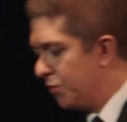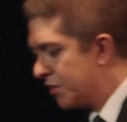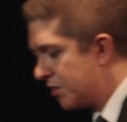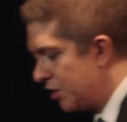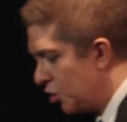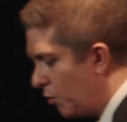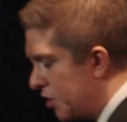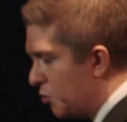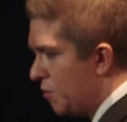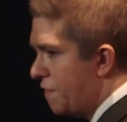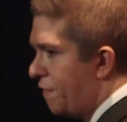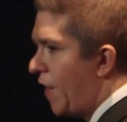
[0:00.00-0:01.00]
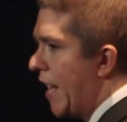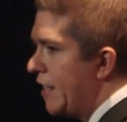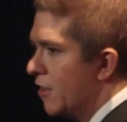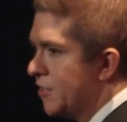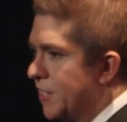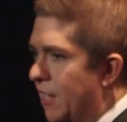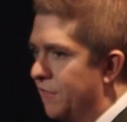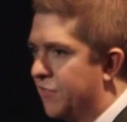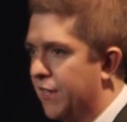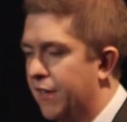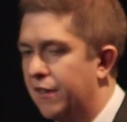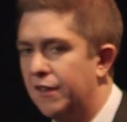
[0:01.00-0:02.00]
the situation we find ourselves
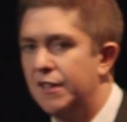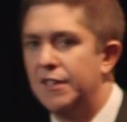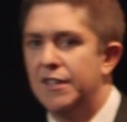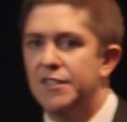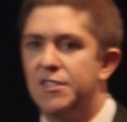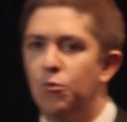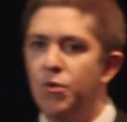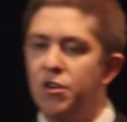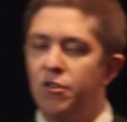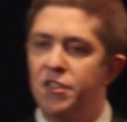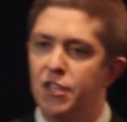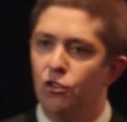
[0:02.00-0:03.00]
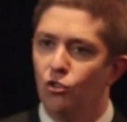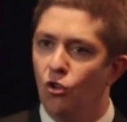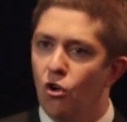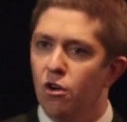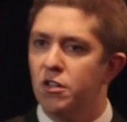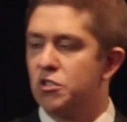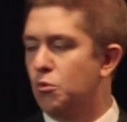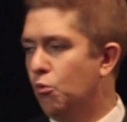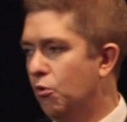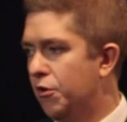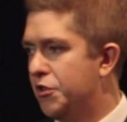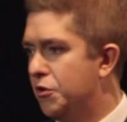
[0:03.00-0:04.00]
in is that we are in the longest
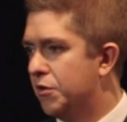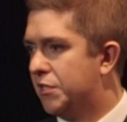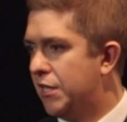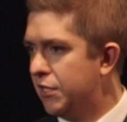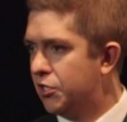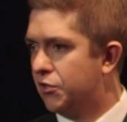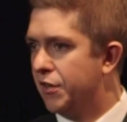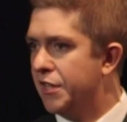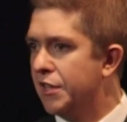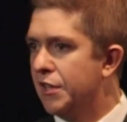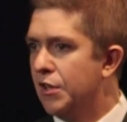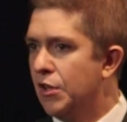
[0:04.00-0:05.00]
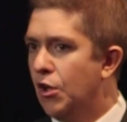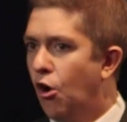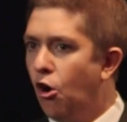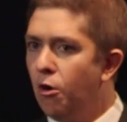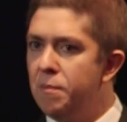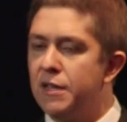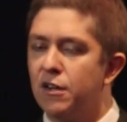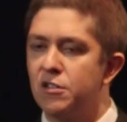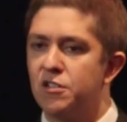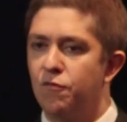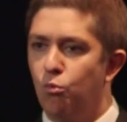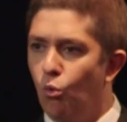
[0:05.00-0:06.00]
war in US history, all
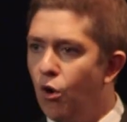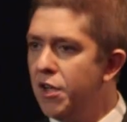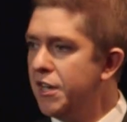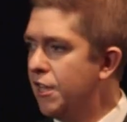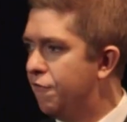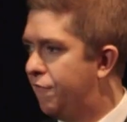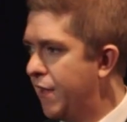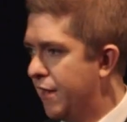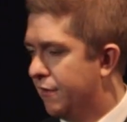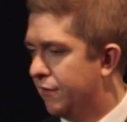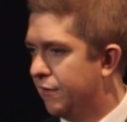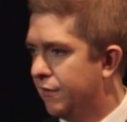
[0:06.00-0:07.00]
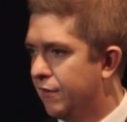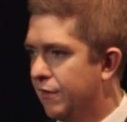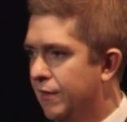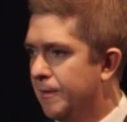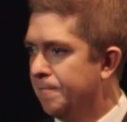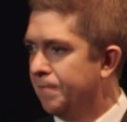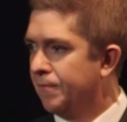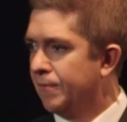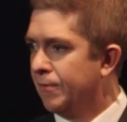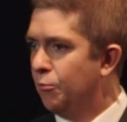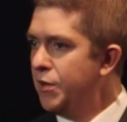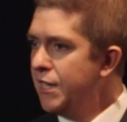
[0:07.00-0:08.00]
because of one event.
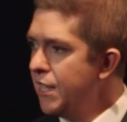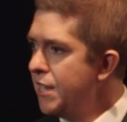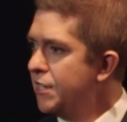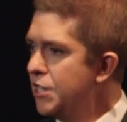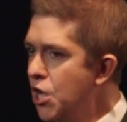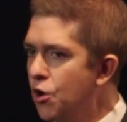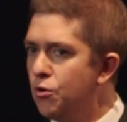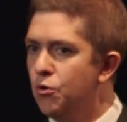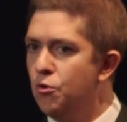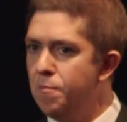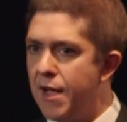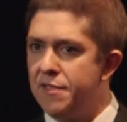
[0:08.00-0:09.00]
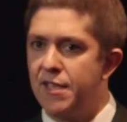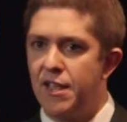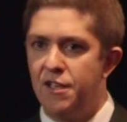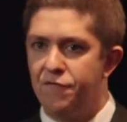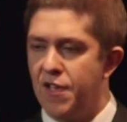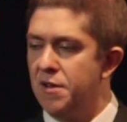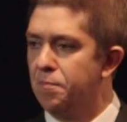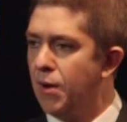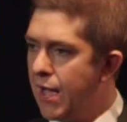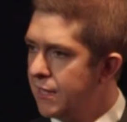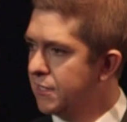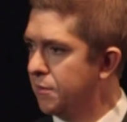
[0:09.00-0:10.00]
We need to know who made that event
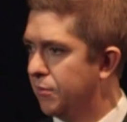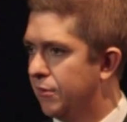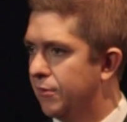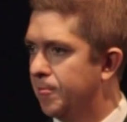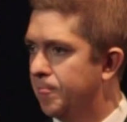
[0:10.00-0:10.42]
possible.